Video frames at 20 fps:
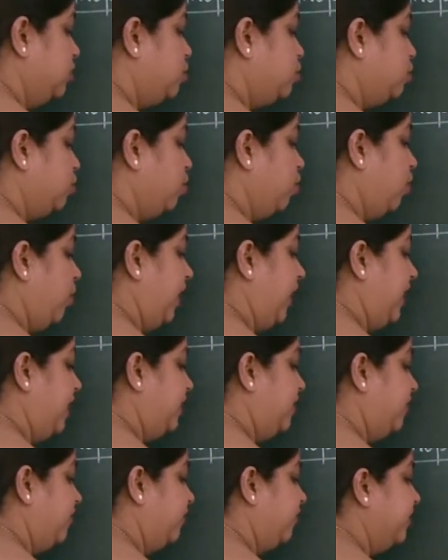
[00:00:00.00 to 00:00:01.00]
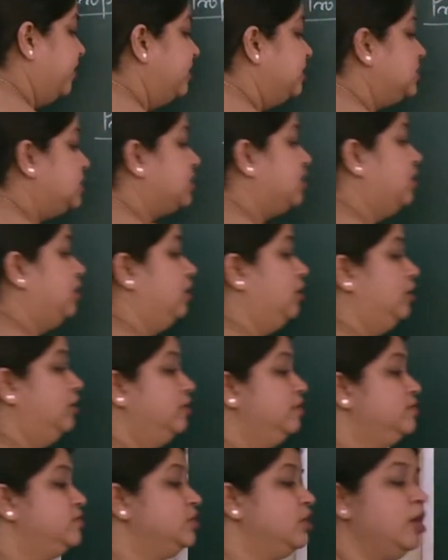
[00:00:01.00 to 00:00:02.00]
Two indifference
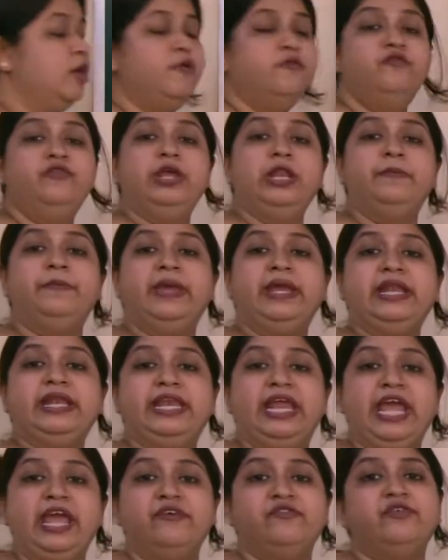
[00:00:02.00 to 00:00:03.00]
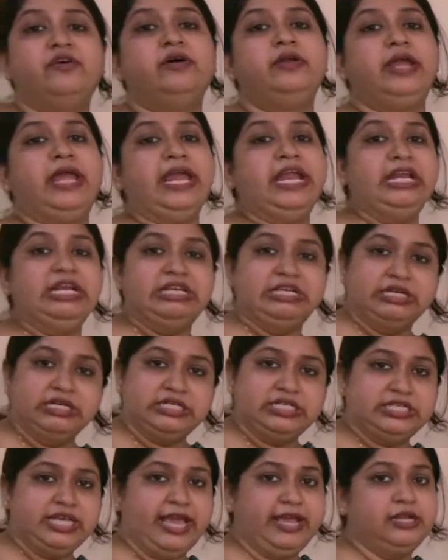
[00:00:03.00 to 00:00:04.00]
curves will be never
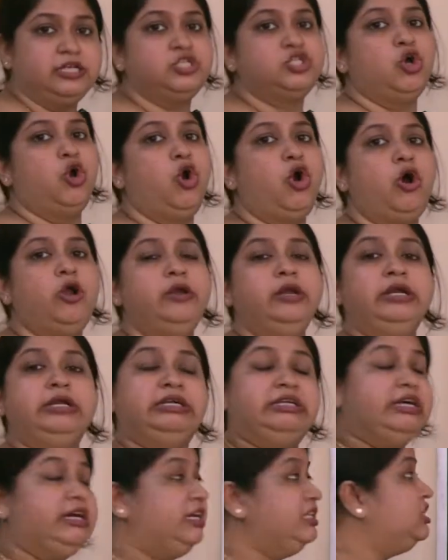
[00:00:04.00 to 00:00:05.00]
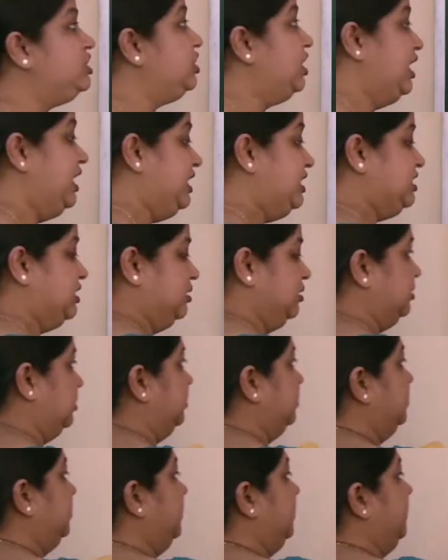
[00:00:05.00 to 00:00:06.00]
intersect or touch each other.